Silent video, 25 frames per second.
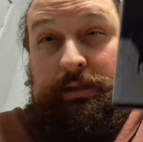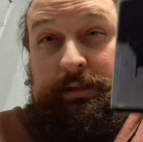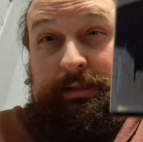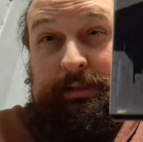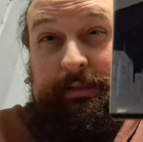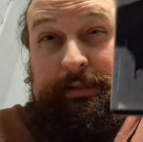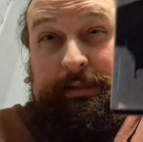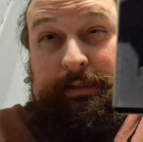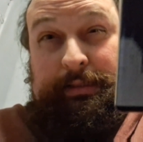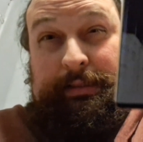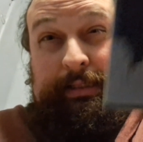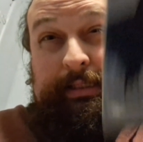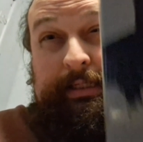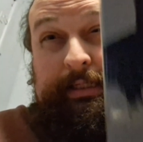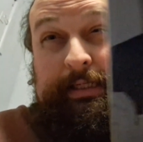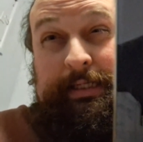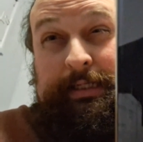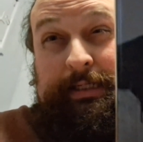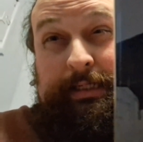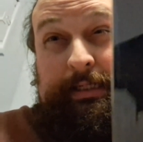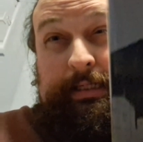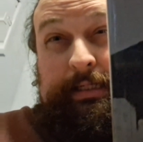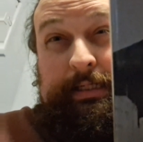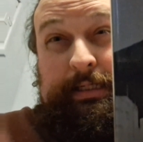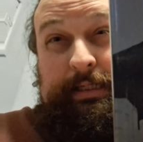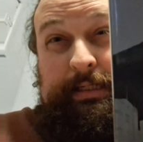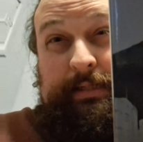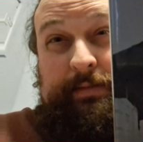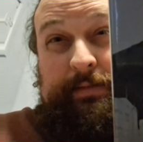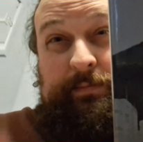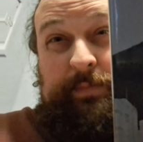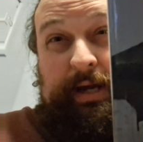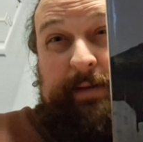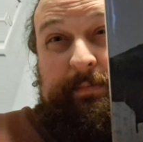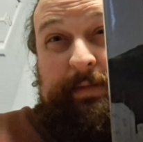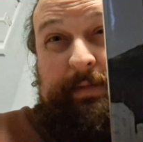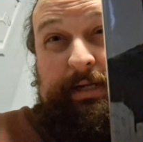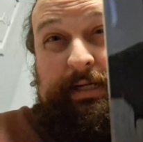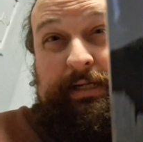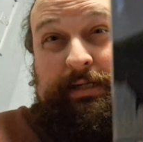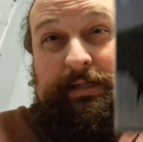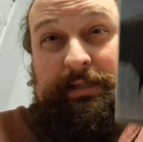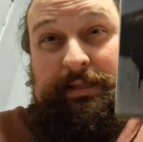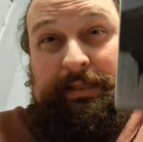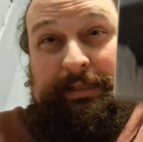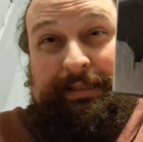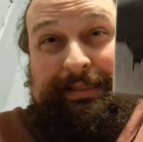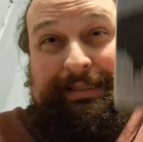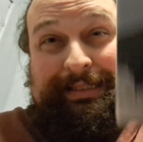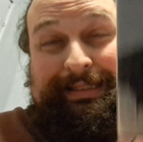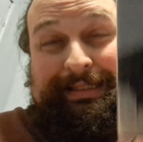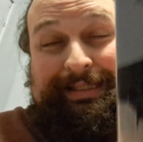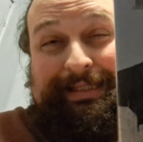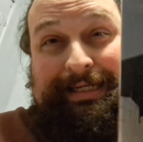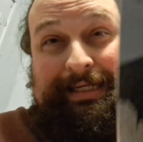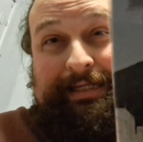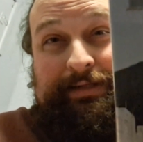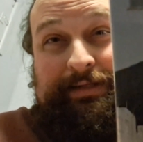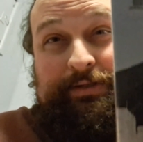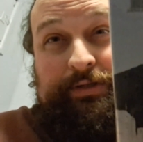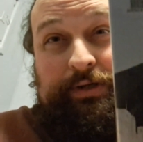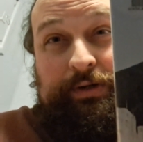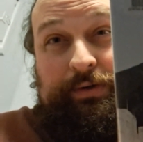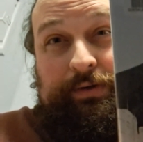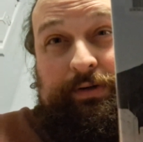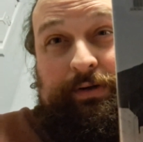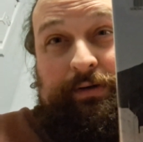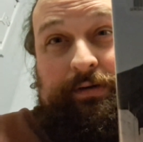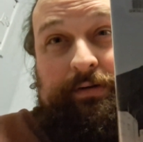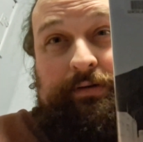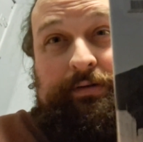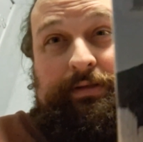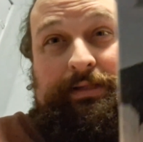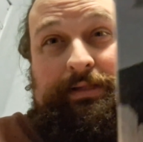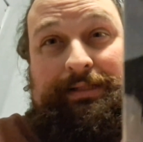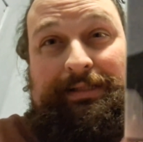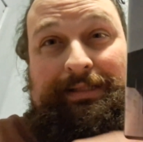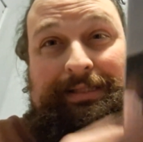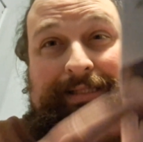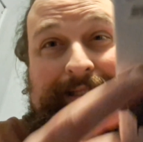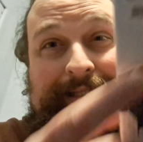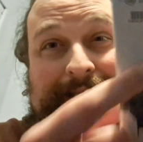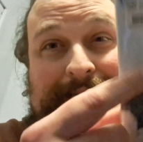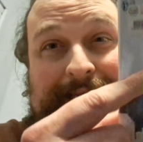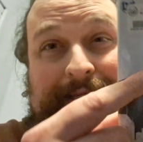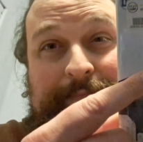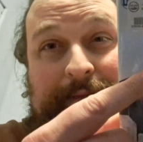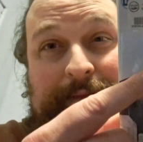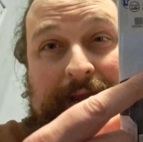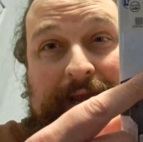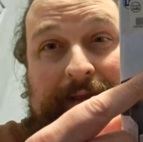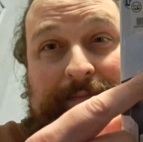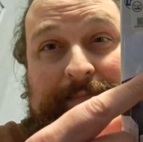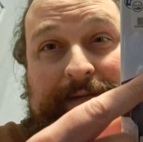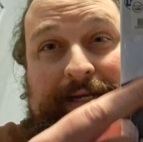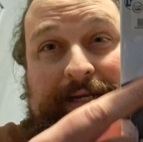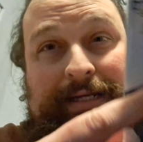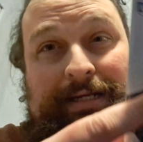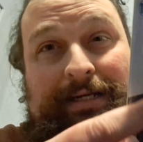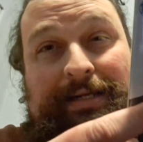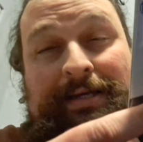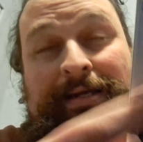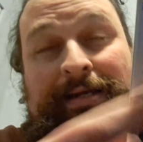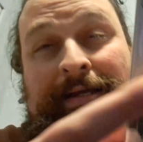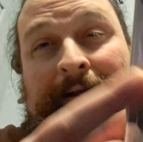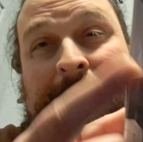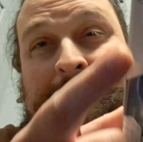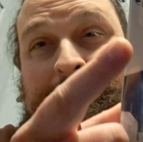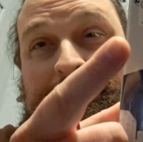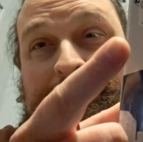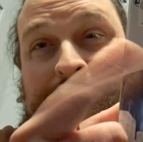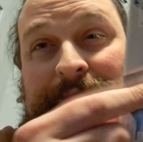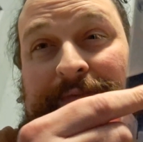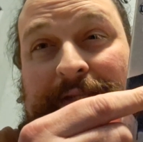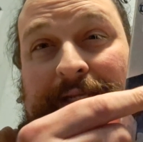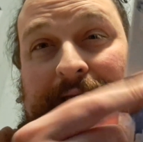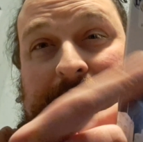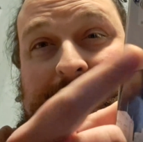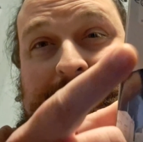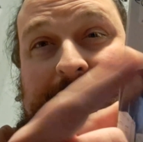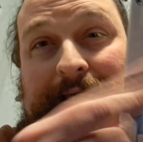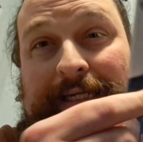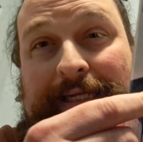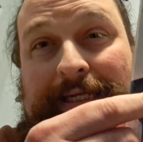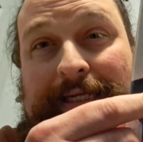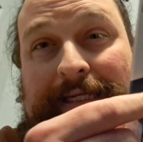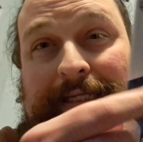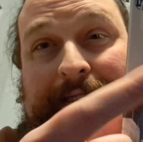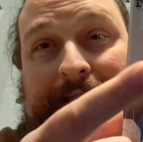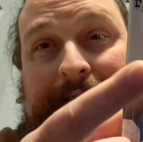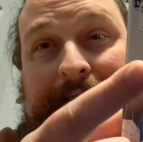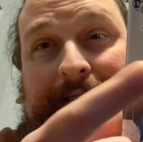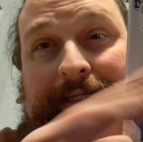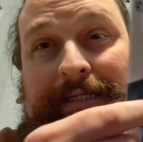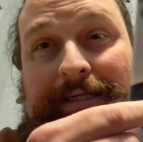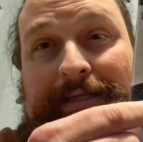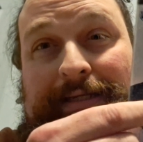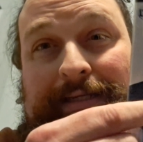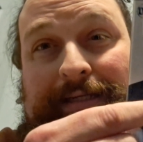This is the Batman. This is the Joker. This is the Batman. This is